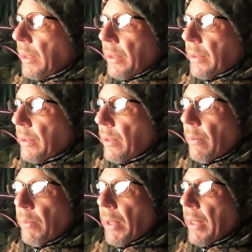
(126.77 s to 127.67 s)
So
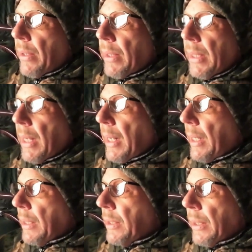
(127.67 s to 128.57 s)
I'm right on the
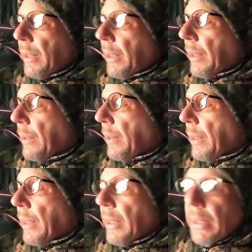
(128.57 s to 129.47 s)
edge.
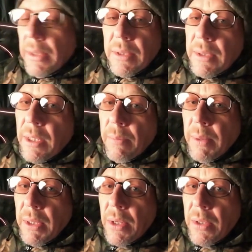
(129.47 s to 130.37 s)
This is going to
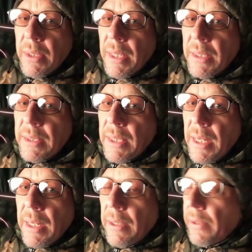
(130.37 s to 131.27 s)
be an all-day set.